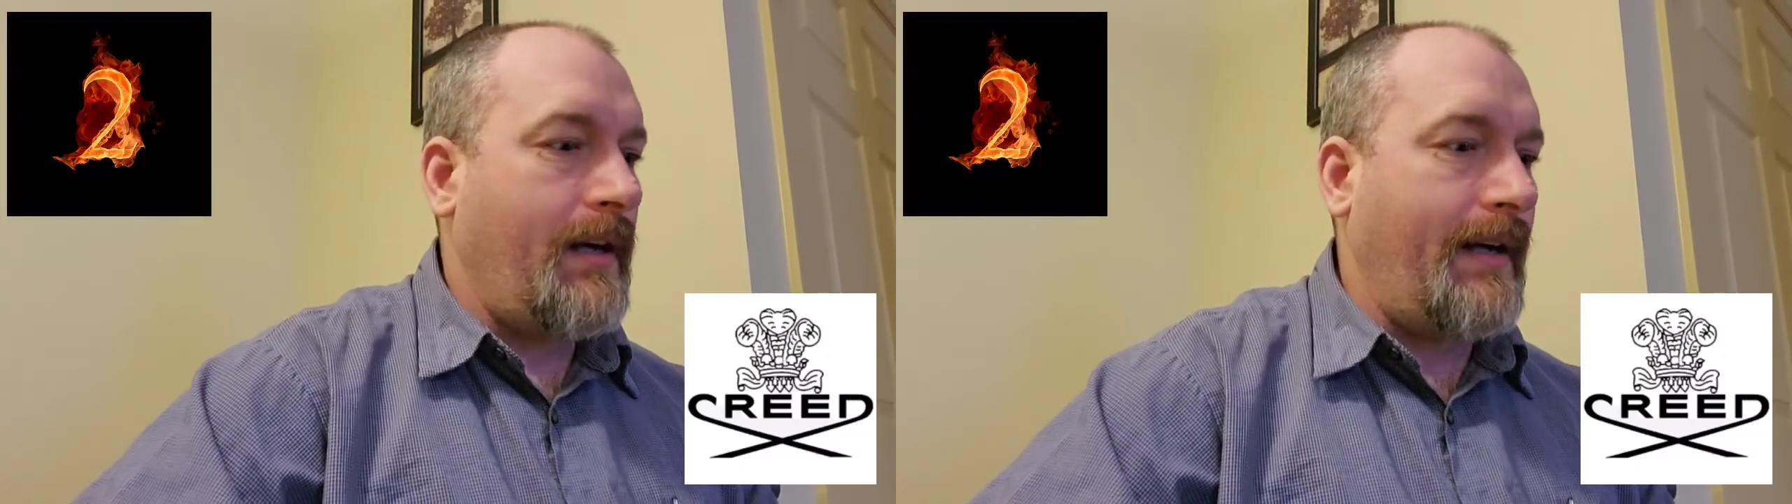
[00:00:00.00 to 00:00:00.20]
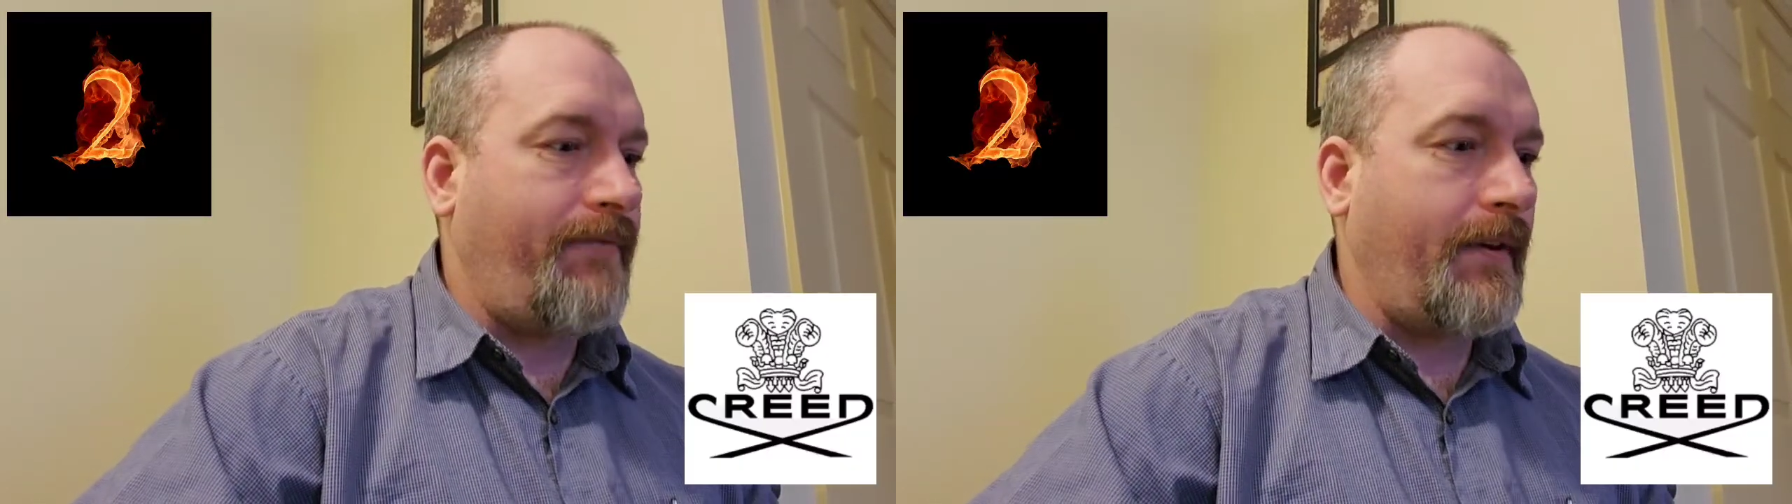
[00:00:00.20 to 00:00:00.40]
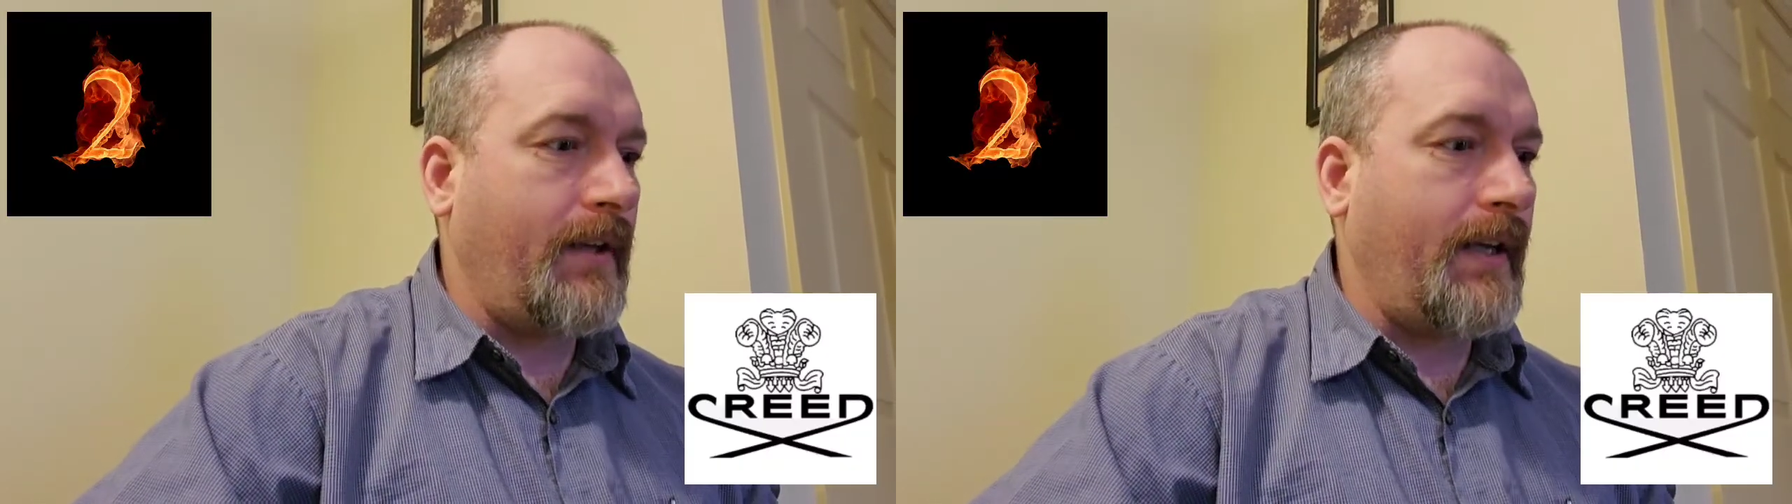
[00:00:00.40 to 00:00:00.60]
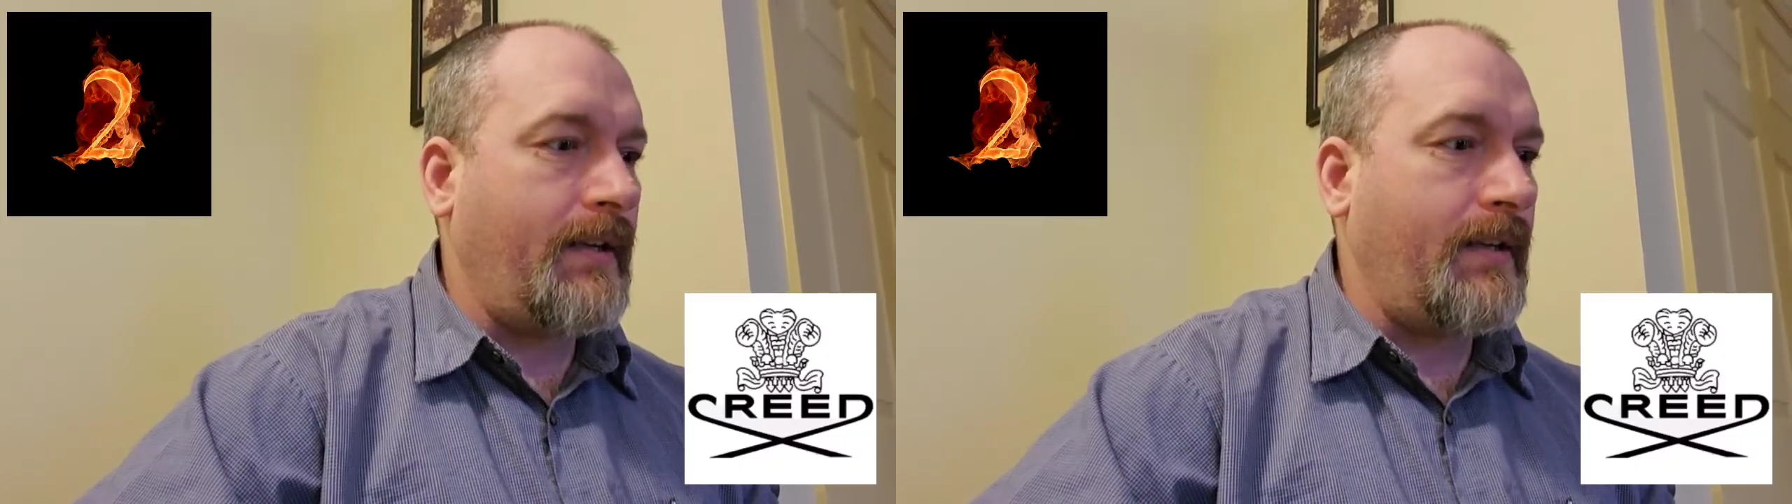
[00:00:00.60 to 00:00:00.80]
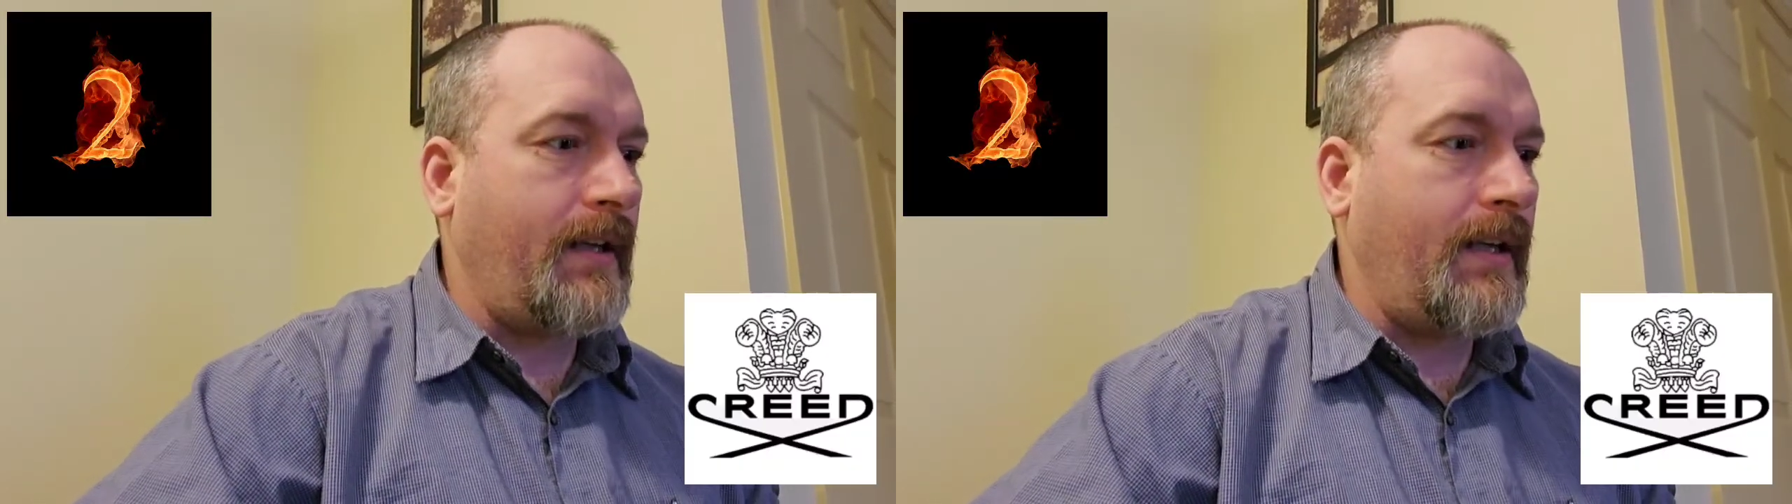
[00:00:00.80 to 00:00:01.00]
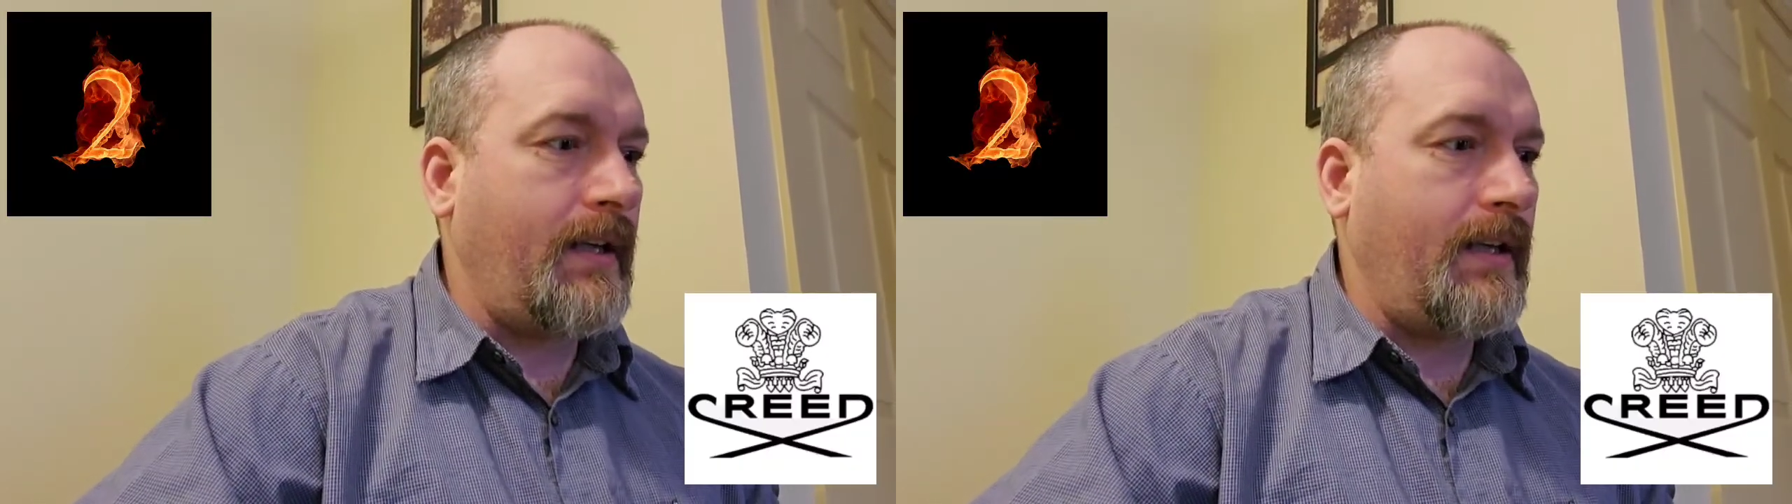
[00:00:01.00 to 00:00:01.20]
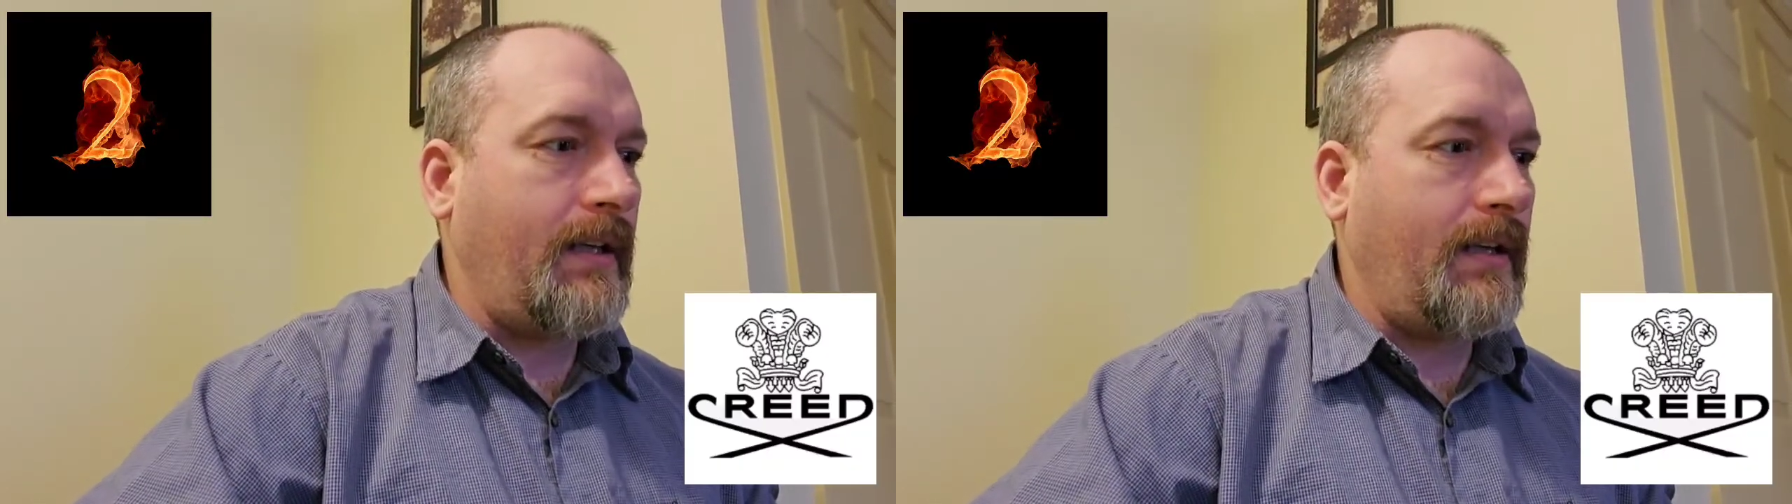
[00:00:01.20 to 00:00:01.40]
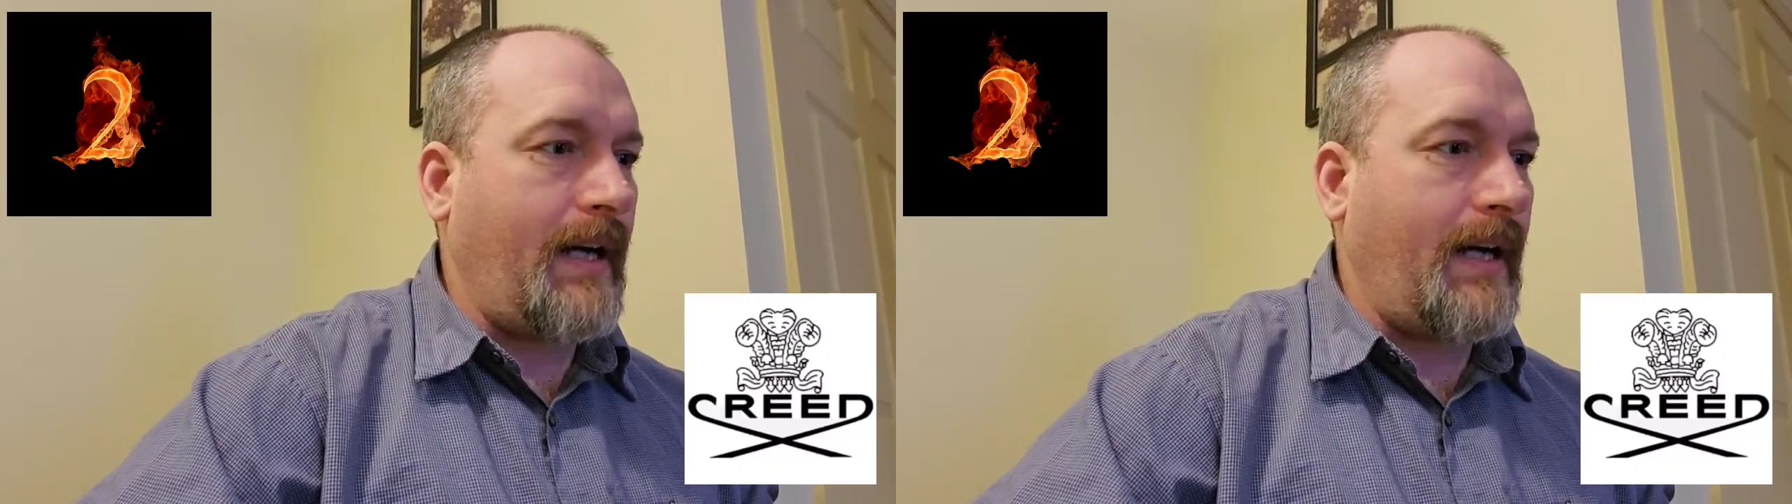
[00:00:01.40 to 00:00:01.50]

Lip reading: I feel like the